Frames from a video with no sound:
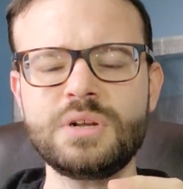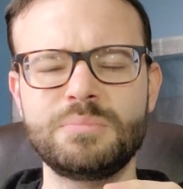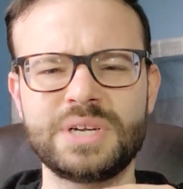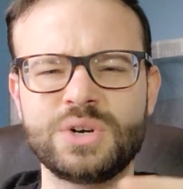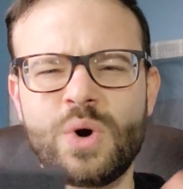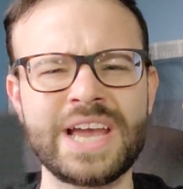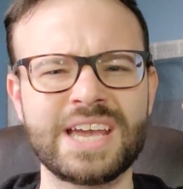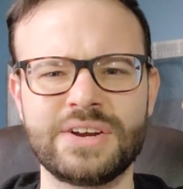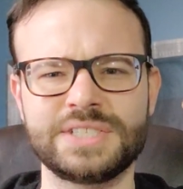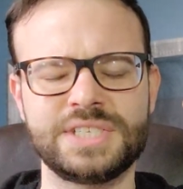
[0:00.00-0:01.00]
But
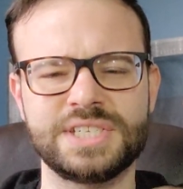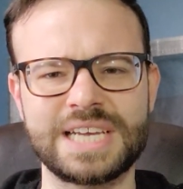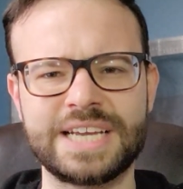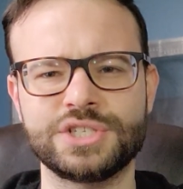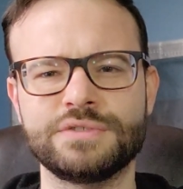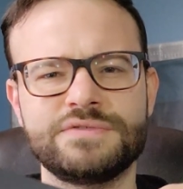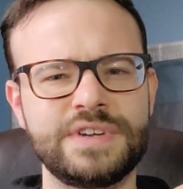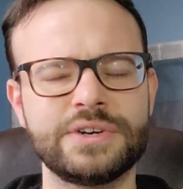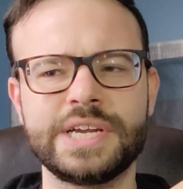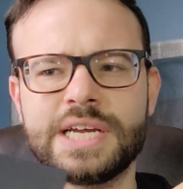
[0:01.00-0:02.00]
Quietcarry's designs are
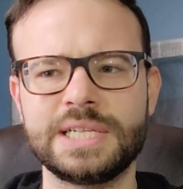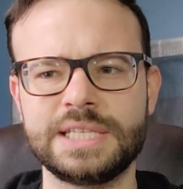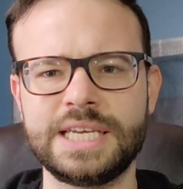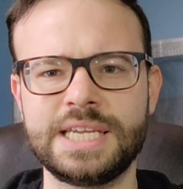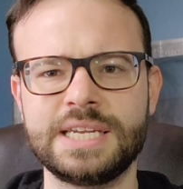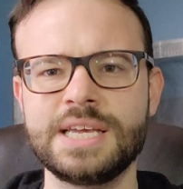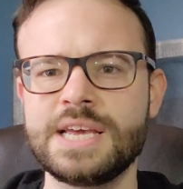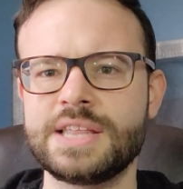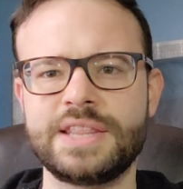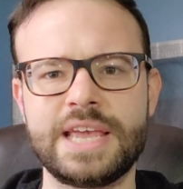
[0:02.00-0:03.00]
very clean.
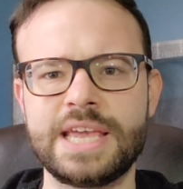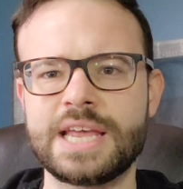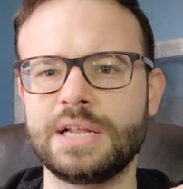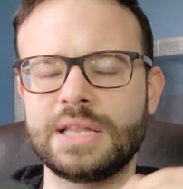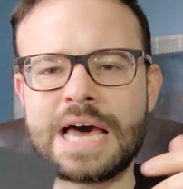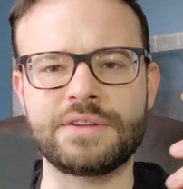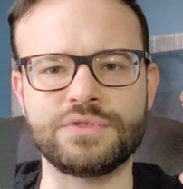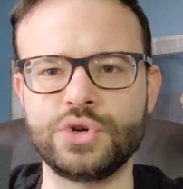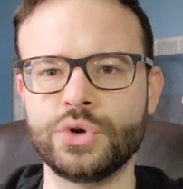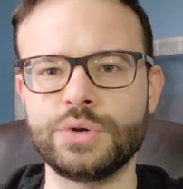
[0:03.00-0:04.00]
They get a lot
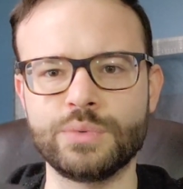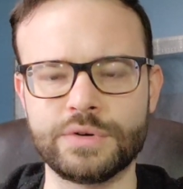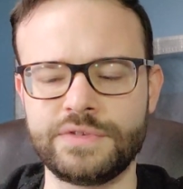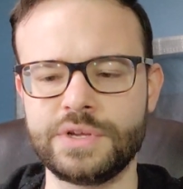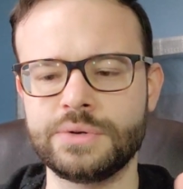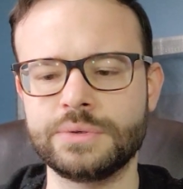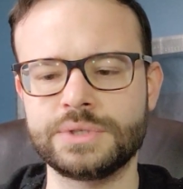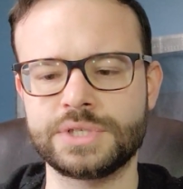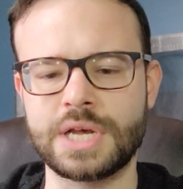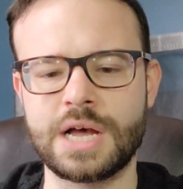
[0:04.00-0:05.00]
of good
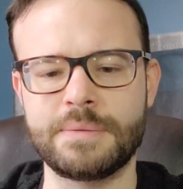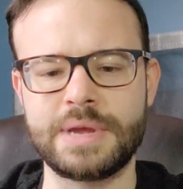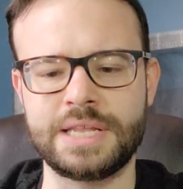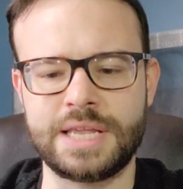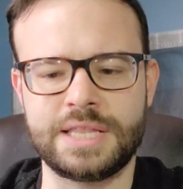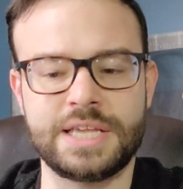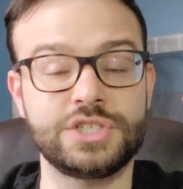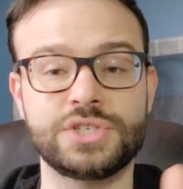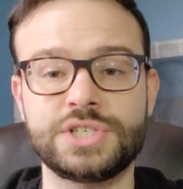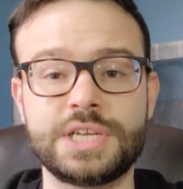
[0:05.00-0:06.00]
reviews, and they
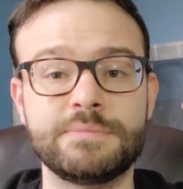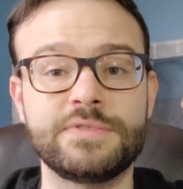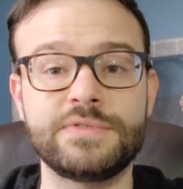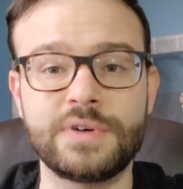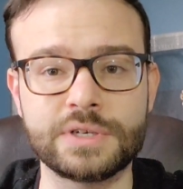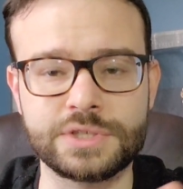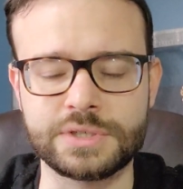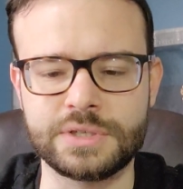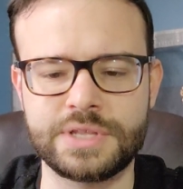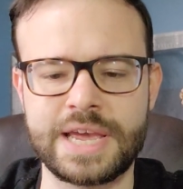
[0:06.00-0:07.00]
just seem
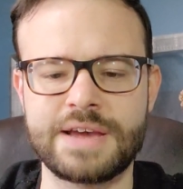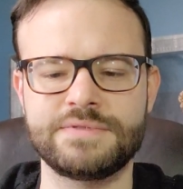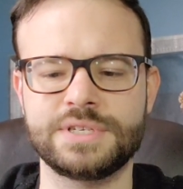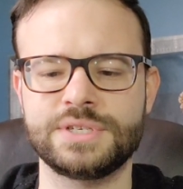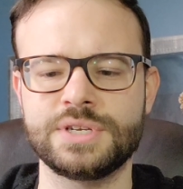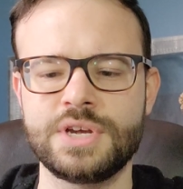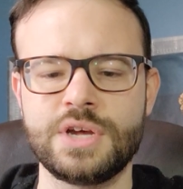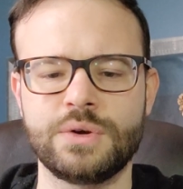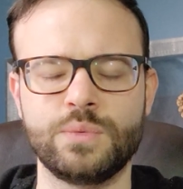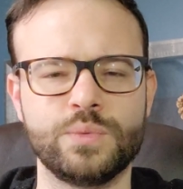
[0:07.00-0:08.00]
functional. They have this
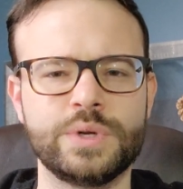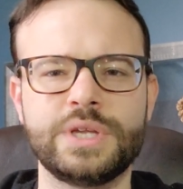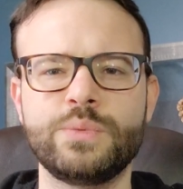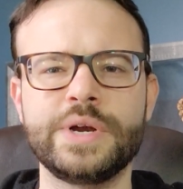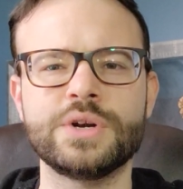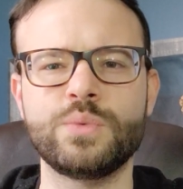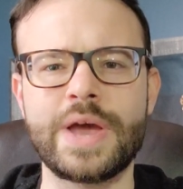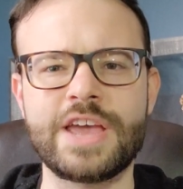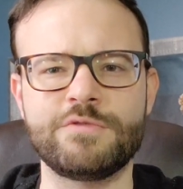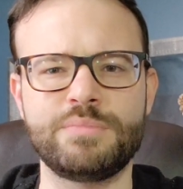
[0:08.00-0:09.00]
really weird
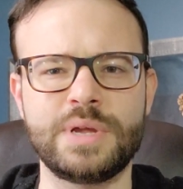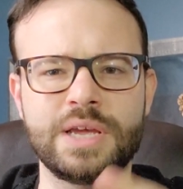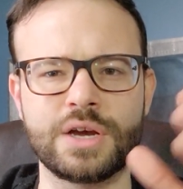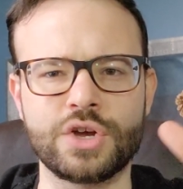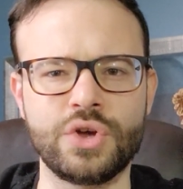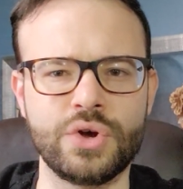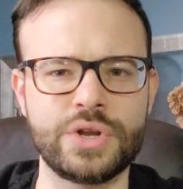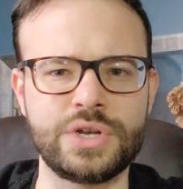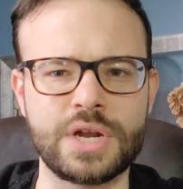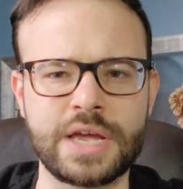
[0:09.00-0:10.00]
way of being a
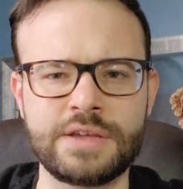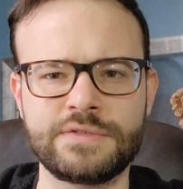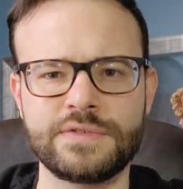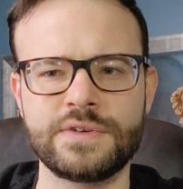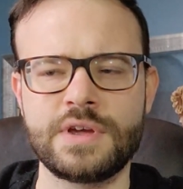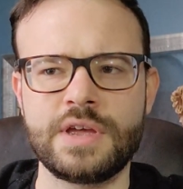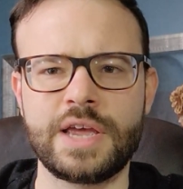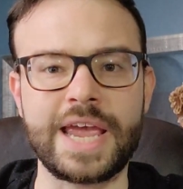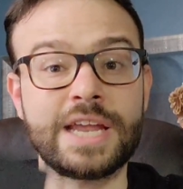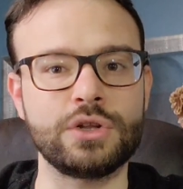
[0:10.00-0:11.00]
good knife
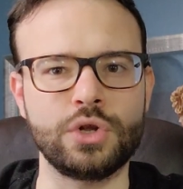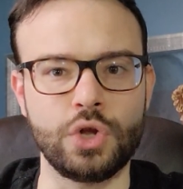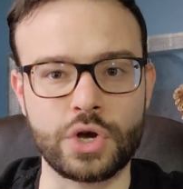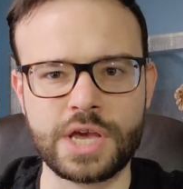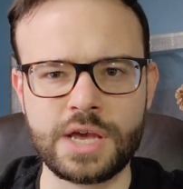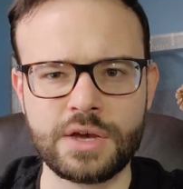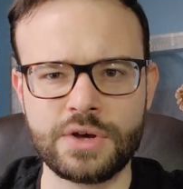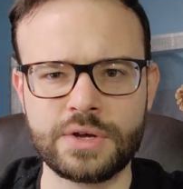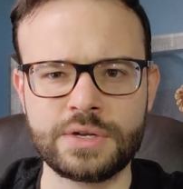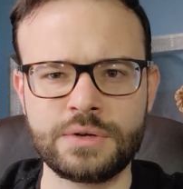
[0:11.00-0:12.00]
and looking
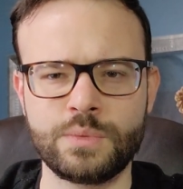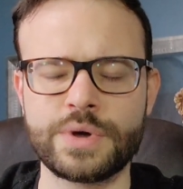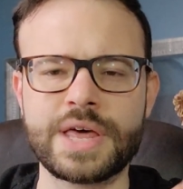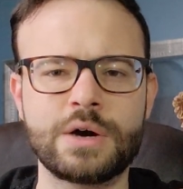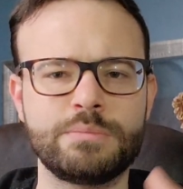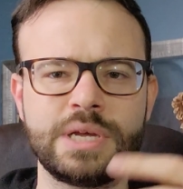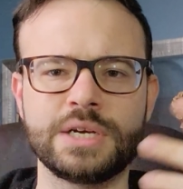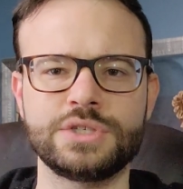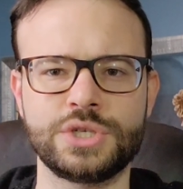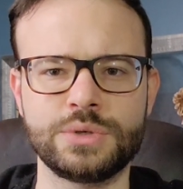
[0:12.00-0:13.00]
good without
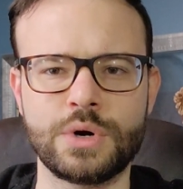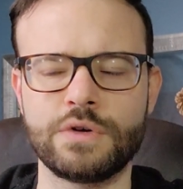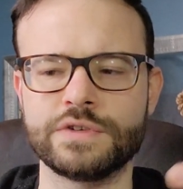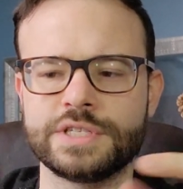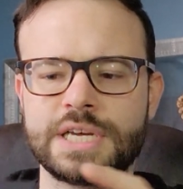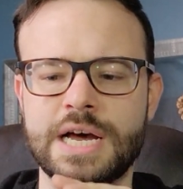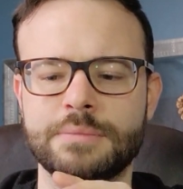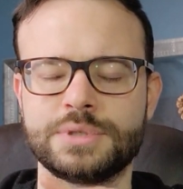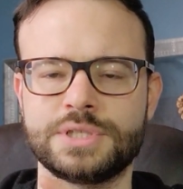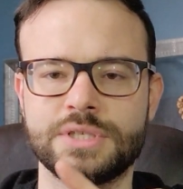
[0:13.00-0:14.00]
being too over the
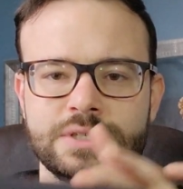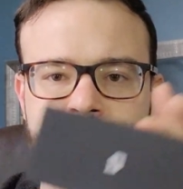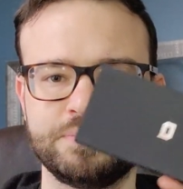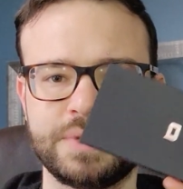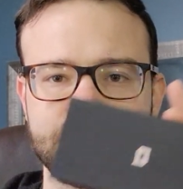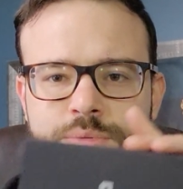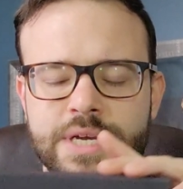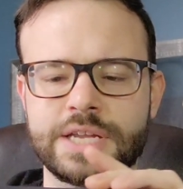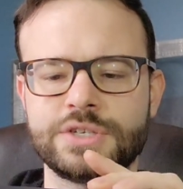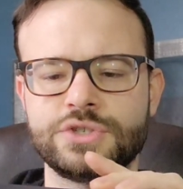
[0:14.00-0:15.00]
top. So that's what
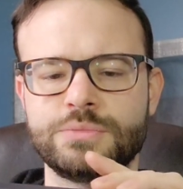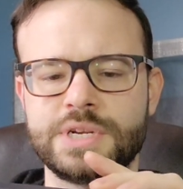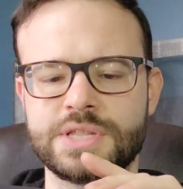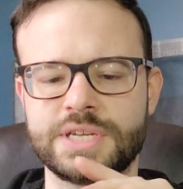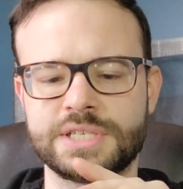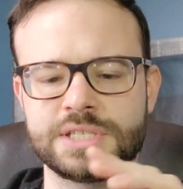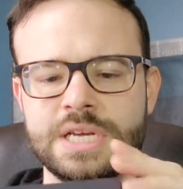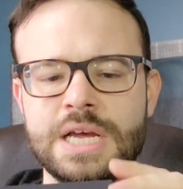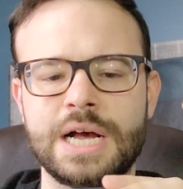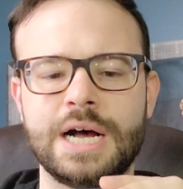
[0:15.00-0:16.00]
kind of drew me to this.
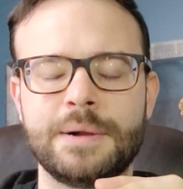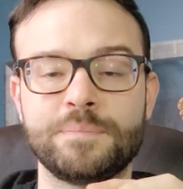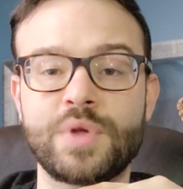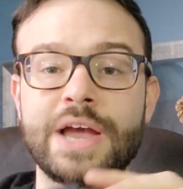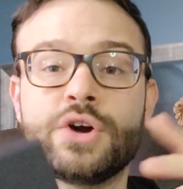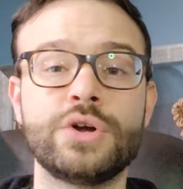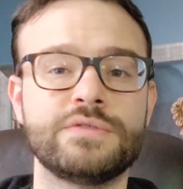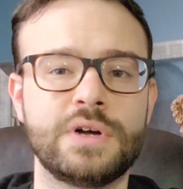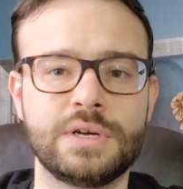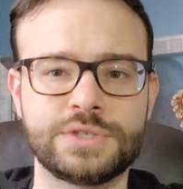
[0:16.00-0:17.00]
I could
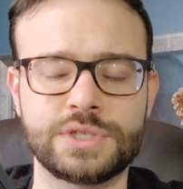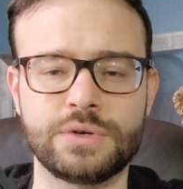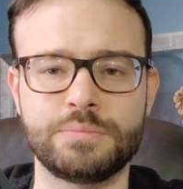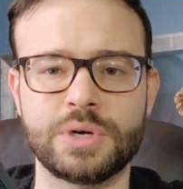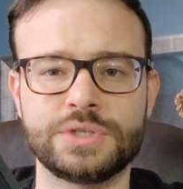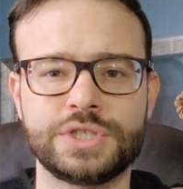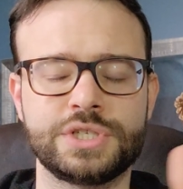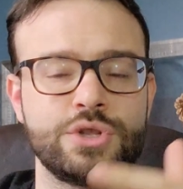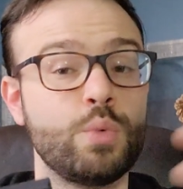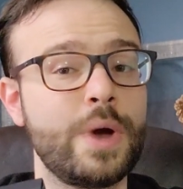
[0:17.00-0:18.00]
have also
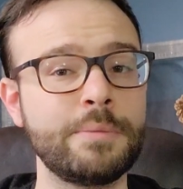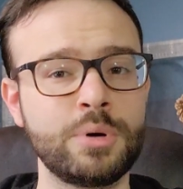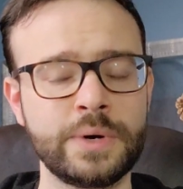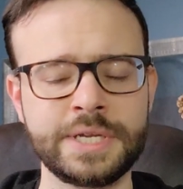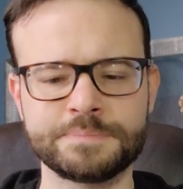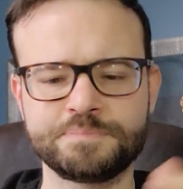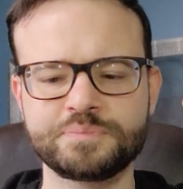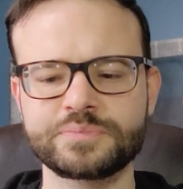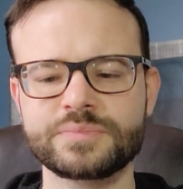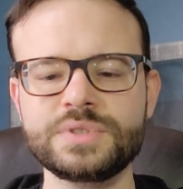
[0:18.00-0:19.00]
purchased the Waypoint.
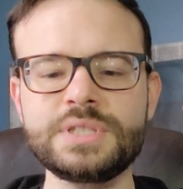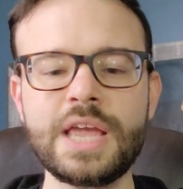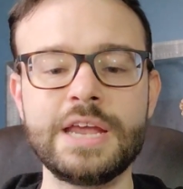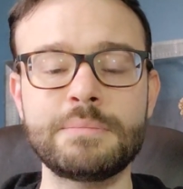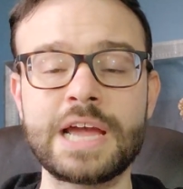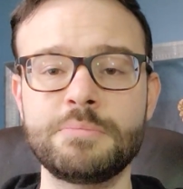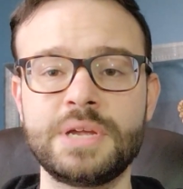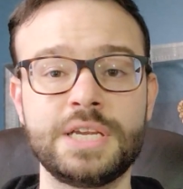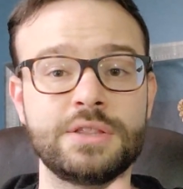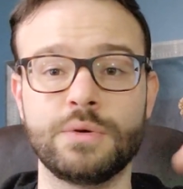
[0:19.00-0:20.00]
In my
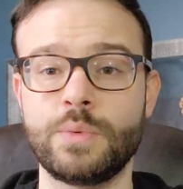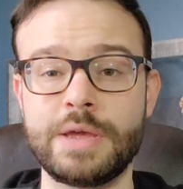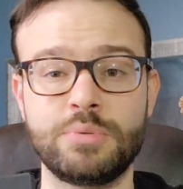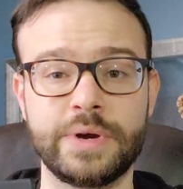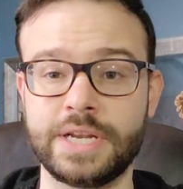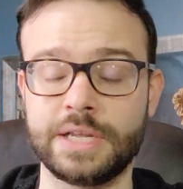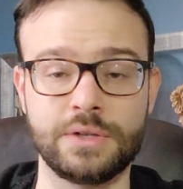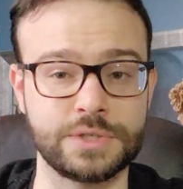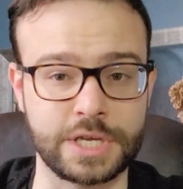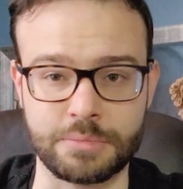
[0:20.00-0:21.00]
opinion, the Waypoint, it
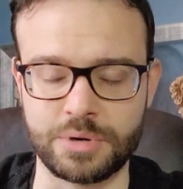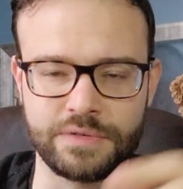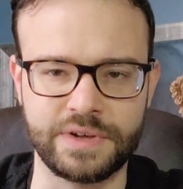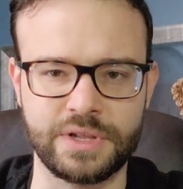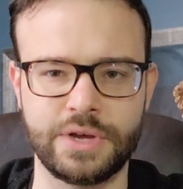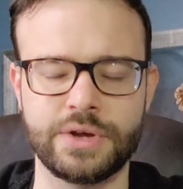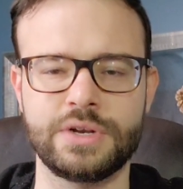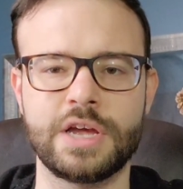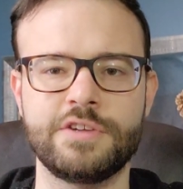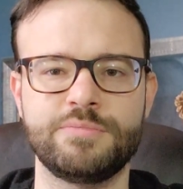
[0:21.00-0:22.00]
looks like a perfectly good
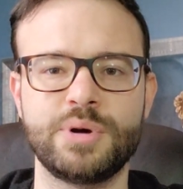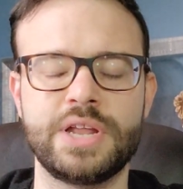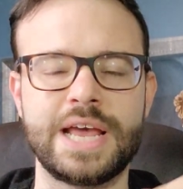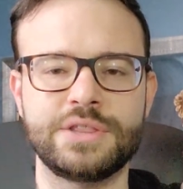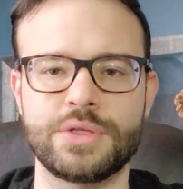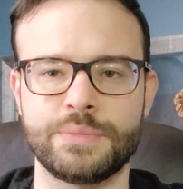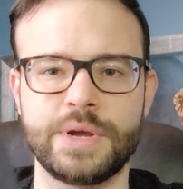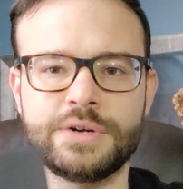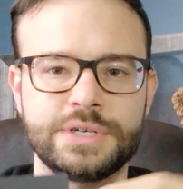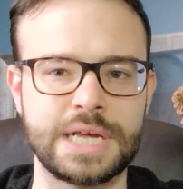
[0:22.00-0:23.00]
knife, but at the
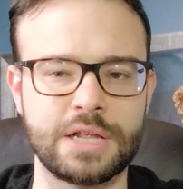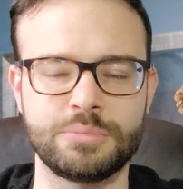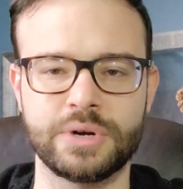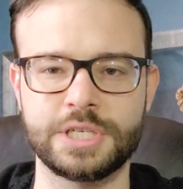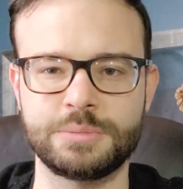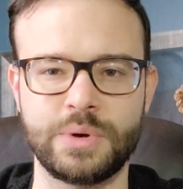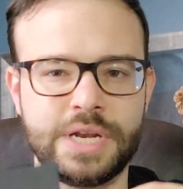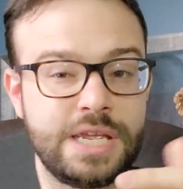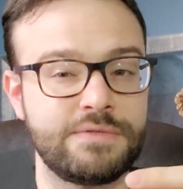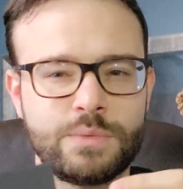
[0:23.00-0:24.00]
$300 price point,
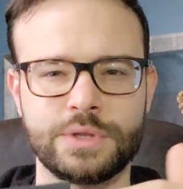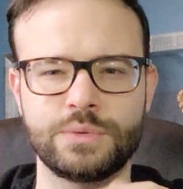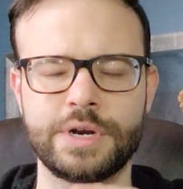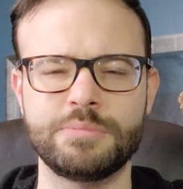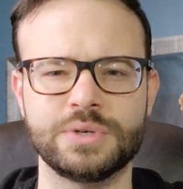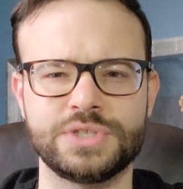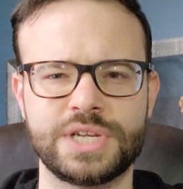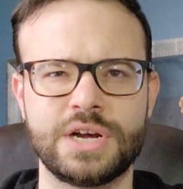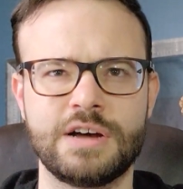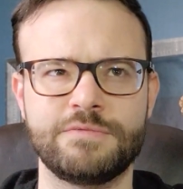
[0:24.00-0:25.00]
even with
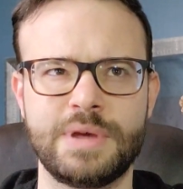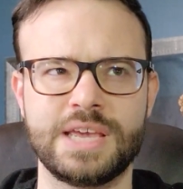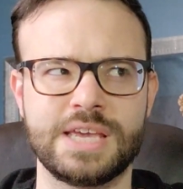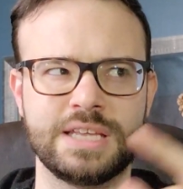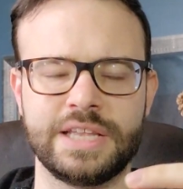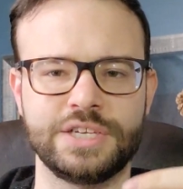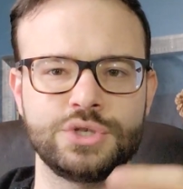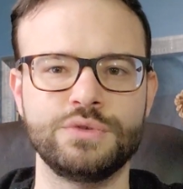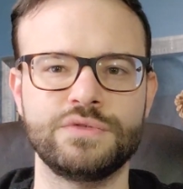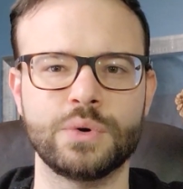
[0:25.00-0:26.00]
20% off, making it like
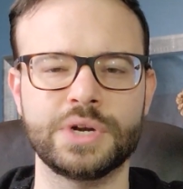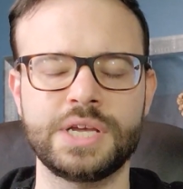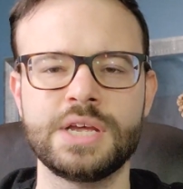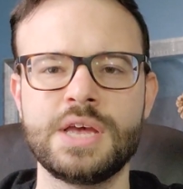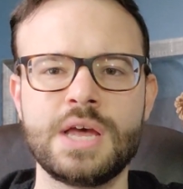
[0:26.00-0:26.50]
$240,